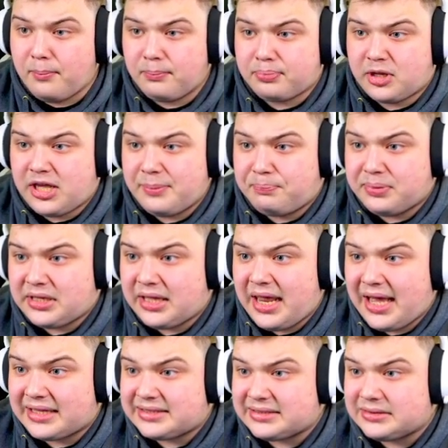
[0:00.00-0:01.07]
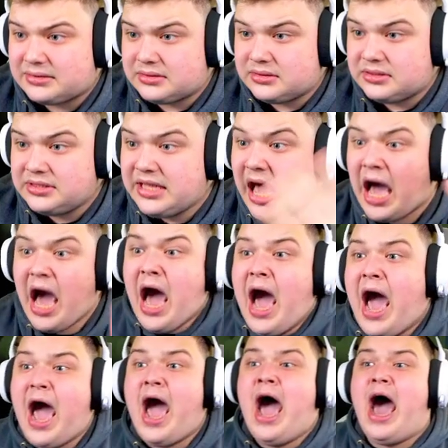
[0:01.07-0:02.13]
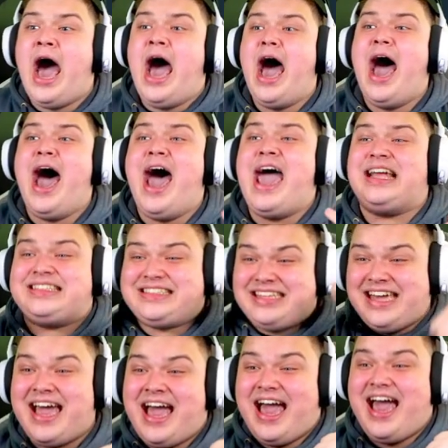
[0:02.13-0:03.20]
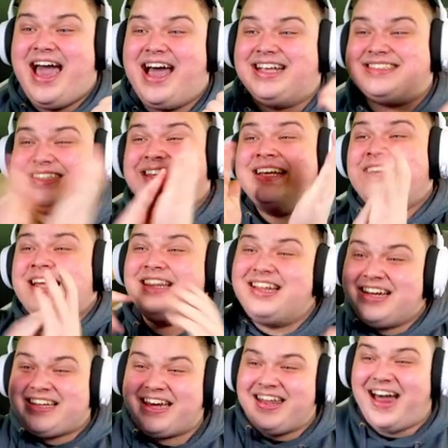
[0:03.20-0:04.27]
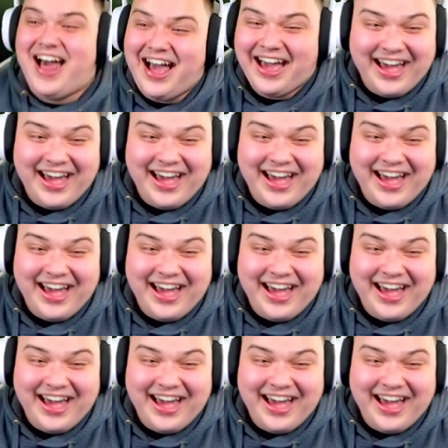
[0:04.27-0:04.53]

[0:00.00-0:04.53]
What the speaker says: Keep connect. Nice. Yes. Look at that.